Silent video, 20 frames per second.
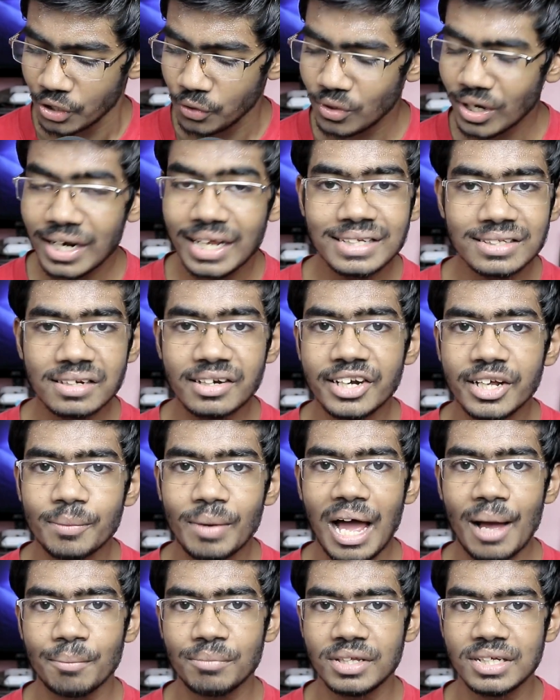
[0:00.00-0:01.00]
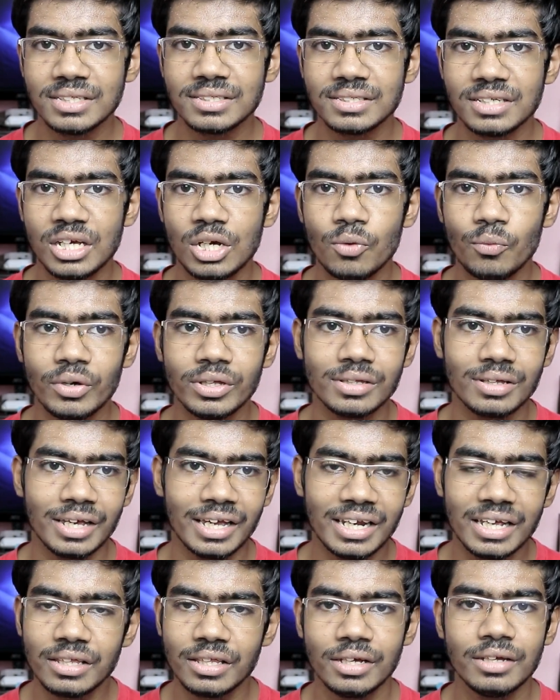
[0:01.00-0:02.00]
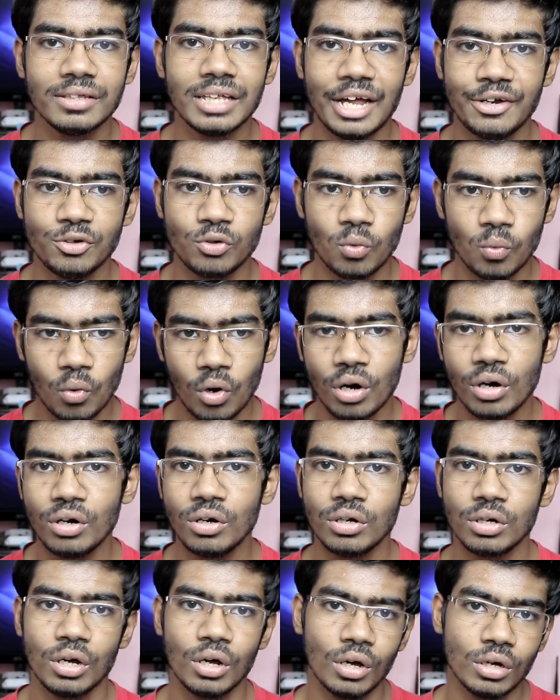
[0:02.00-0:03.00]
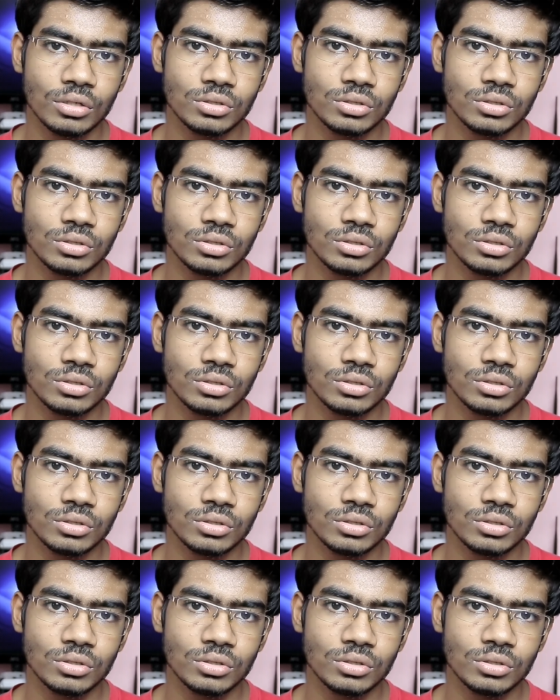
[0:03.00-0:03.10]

You can easily remap this key with anything that you want.